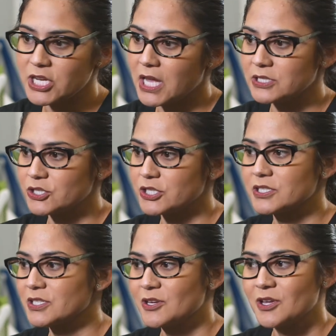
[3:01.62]

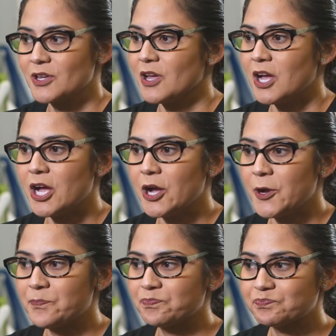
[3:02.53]
challenges,
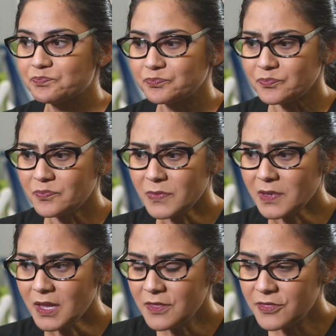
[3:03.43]

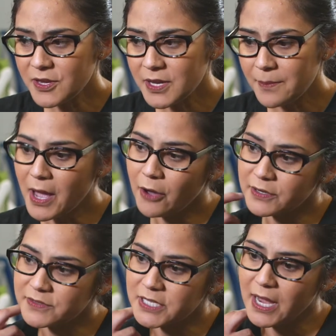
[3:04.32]
the amount
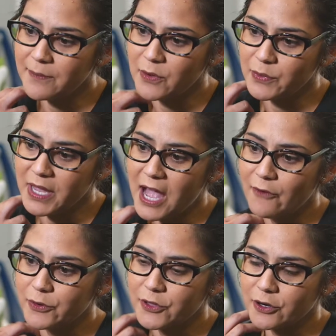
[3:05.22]
of time that we
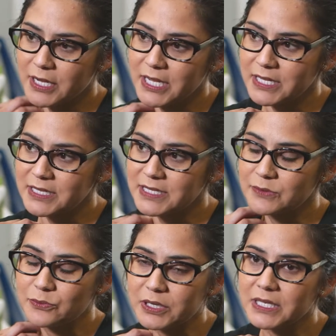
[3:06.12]
have with our kids,
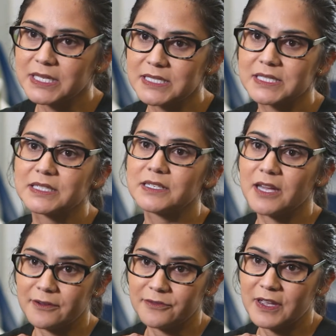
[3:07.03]
it really isn't
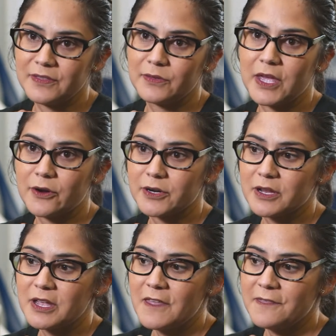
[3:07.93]
enough. And
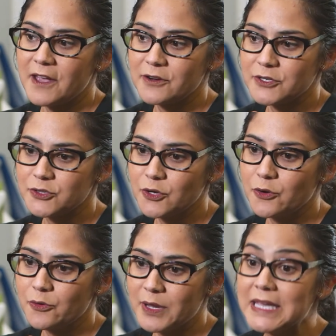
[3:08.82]
they are
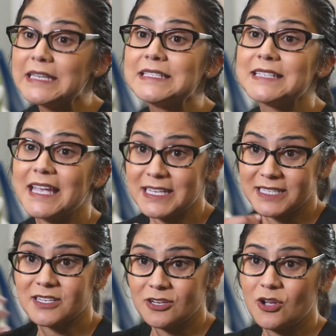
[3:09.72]
so
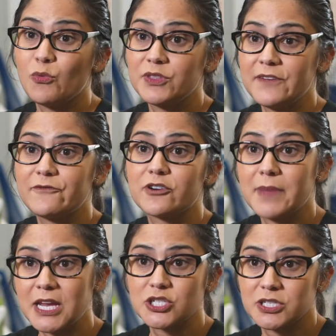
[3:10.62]
inundated with
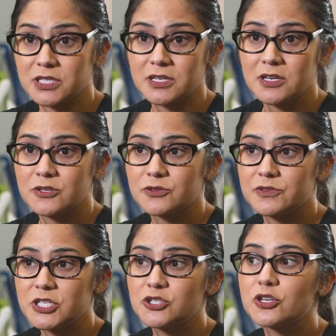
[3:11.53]
information. So
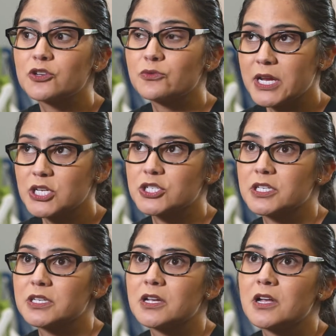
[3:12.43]
this
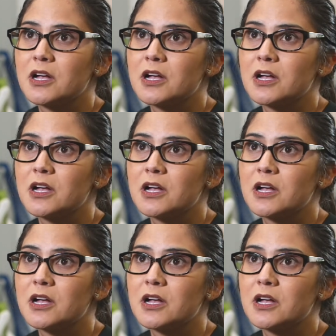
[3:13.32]
generation